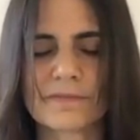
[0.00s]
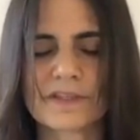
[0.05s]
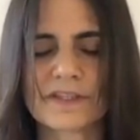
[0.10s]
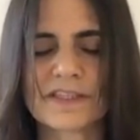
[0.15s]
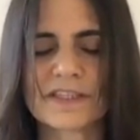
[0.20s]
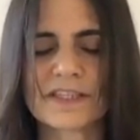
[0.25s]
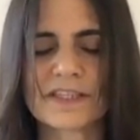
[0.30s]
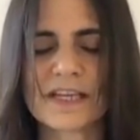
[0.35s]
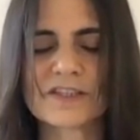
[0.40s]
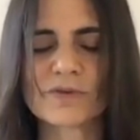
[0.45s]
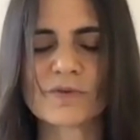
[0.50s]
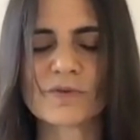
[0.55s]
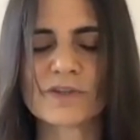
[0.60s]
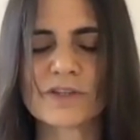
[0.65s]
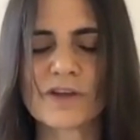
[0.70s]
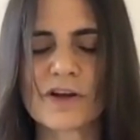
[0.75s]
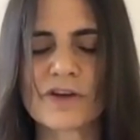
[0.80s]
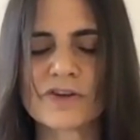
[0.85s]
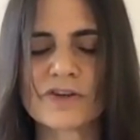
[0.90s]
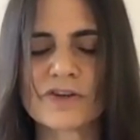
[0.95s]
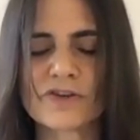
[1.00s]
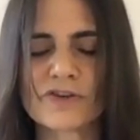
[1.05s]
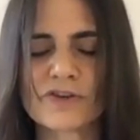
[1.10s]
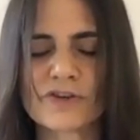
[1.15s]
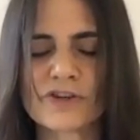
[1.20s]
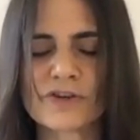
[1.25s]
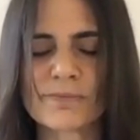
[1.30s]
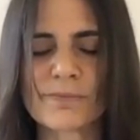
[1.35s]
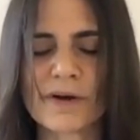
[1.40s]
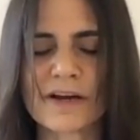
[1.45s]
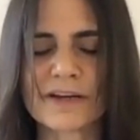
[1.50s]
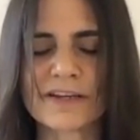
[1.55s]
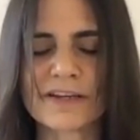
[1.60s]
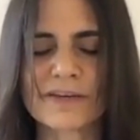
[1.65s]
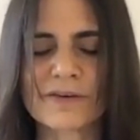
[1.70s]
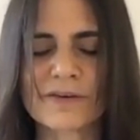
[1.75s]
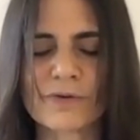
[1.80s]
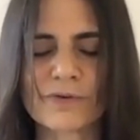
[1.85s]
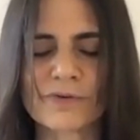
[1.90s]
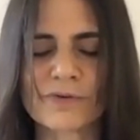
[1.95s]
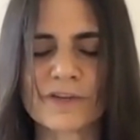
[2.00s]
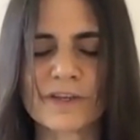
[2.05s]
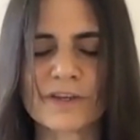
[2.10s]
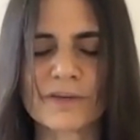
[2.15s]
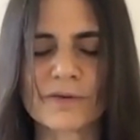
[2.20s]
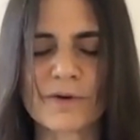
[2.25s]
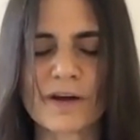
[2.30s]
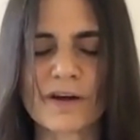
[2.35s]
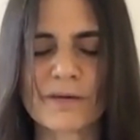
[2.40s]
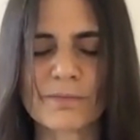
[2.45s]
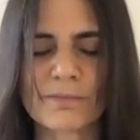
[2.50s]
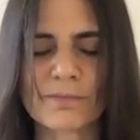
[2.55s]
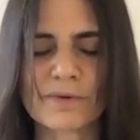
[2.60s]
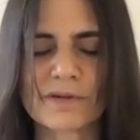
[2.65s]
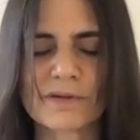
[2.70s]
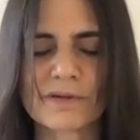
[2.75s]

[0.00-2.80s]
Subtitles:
sense what's under your body holding you up.